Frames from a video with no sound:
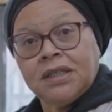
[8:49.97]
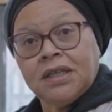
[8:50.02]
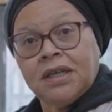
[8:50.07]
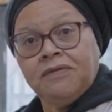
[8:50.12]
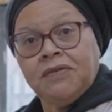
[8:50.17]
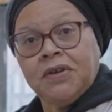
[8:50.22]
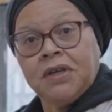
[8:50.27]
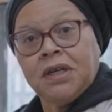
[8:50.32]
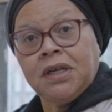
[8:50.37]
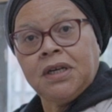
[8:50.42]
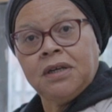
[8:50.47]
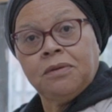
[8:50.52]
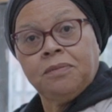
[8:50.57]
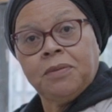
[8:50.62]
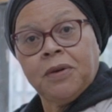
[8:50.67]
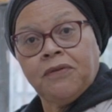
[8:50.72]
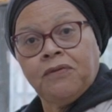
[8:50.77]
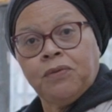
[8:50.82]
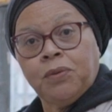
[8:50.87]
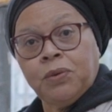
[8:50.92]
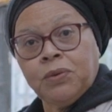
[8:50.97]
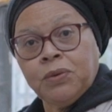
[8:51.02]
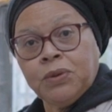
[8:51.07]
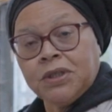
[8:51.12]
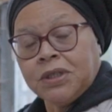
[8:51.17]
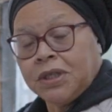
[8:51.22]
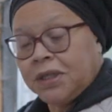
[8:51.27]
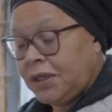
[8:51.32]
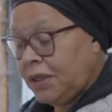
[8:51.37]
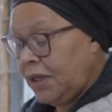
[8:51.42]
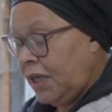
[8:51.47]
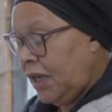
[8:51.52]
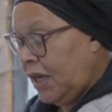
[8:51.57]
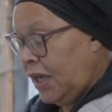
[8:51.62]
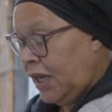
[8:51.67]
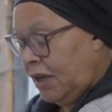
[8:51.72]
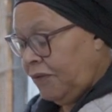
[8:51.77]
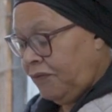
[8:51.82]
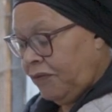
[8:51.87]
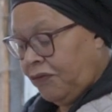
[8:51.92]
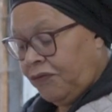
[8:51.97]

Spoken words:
give it a little bit of water every